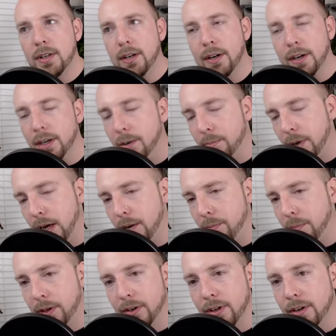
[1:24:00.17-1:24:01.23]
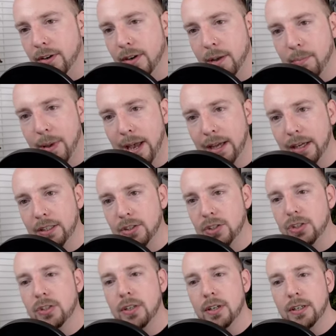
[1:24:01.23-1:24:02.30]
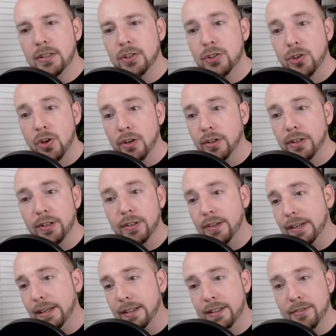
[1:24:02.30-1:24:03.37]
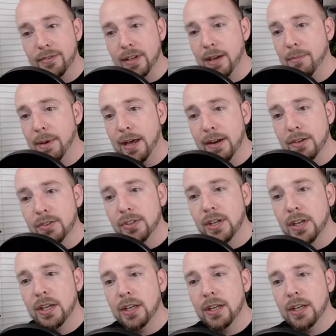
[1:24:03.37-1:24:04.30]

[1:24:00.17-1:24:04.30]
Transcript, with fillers: and I'm going to buy a bigger internet package, uh, stronger internet if that matters.